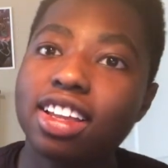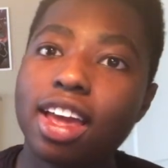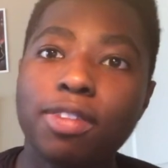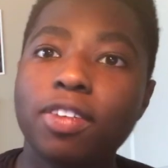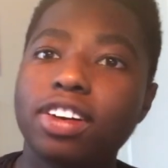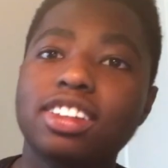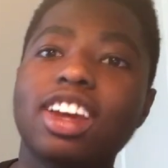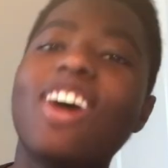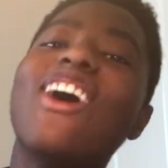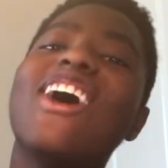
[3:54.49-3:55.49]
Everyone's
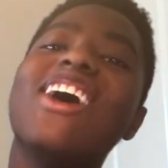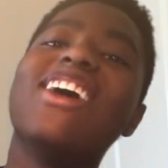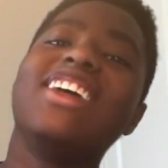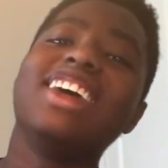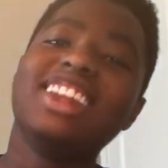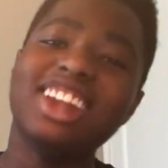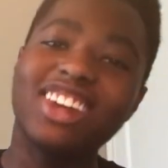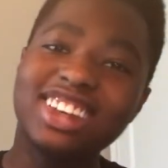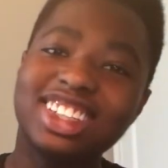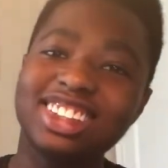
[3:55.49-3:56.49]
like, oh,
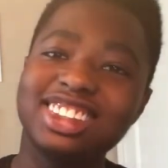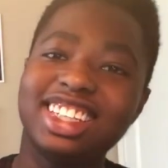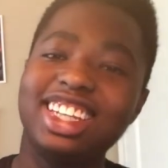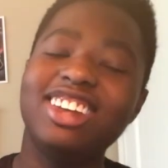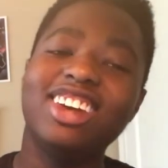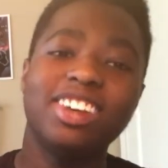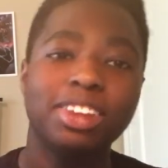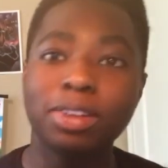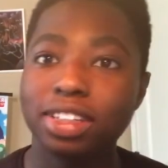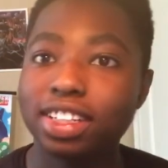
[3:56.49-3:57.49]
Naruto's the hero.
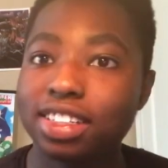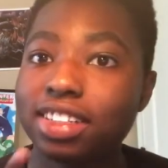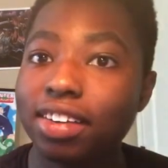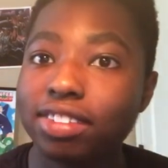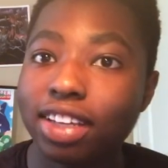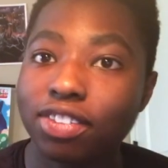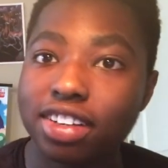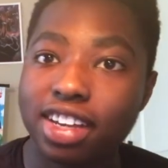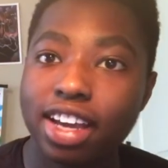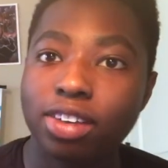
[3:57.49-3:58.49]
They would do the same thing
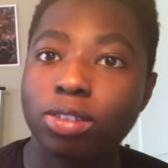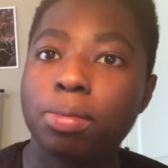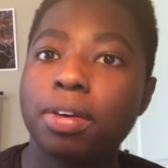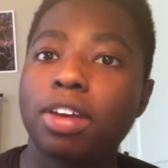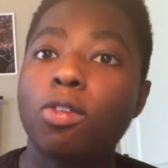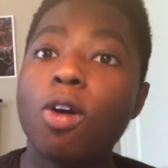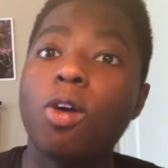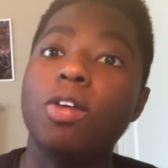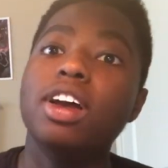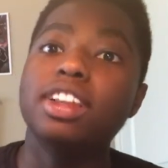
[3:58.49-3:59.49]
for Deku. They'd be like, whoa,